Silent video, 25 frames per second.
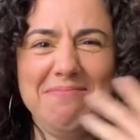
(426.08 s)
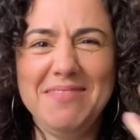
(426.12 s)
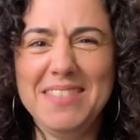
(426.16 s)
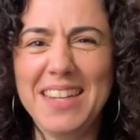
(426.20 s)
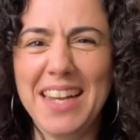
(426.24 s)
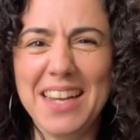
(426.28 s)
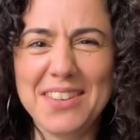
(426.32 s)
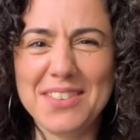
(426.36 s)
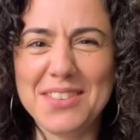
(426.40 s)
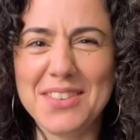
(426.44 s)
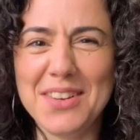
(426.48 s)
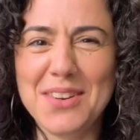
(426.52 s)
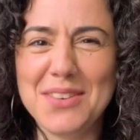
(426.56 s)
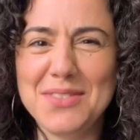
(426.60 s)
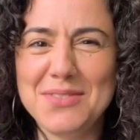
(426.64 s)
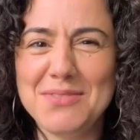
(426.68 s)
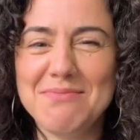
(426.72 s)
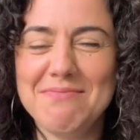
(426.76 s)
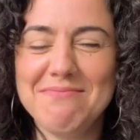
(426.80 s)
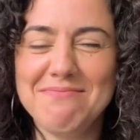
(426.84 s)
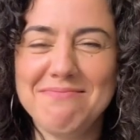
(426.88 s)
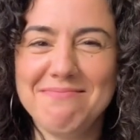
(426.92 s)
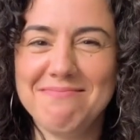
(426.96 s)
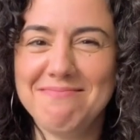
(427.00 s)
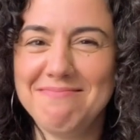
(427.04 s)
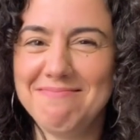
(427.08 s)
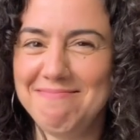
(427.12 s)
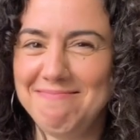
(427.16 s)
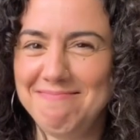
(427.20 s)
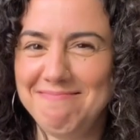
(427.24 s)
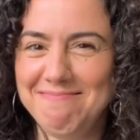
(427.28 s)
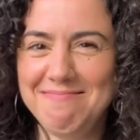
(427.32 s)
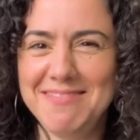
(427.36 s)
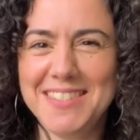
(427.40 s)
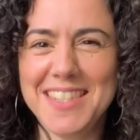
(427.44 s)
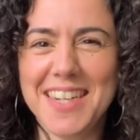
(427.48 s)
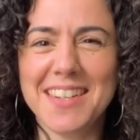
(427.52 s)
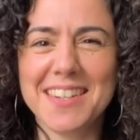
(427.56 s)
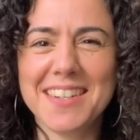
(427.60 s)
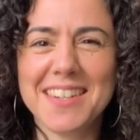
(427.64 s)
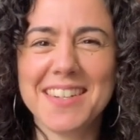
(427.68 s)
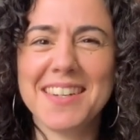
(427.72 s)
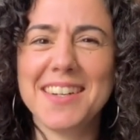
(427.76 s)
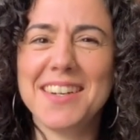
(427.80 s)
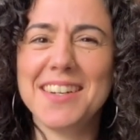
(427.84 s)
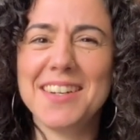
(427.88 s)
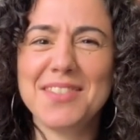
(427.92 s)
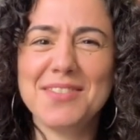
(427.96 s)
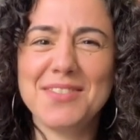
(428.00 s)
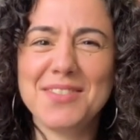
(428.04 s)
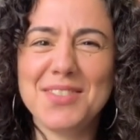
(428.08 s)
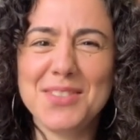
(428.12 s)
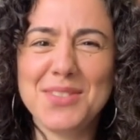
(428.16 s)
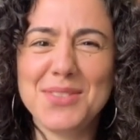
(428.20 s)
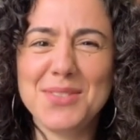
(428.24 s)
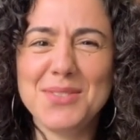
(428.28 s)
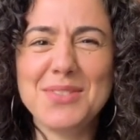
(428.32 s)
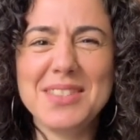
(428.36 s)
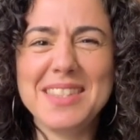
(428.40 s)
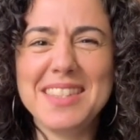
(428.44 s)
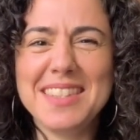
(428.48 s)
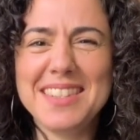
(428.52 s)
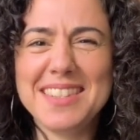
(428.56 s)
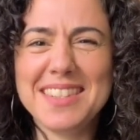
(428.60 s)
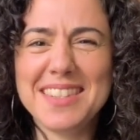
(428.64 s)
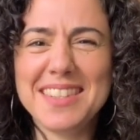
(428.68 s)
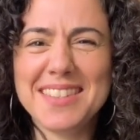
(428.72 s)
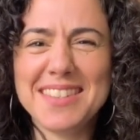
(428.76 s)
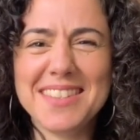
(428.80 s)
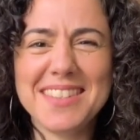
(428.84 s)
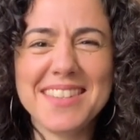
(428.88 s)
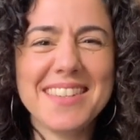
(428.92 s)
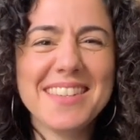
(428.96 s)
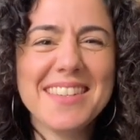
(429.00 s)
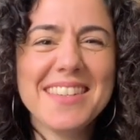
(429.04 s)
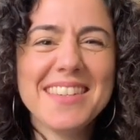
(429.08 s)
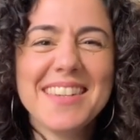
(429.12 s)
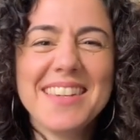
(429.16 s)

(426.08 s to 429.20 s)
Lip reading: I don't know, tongue kung fu with each other.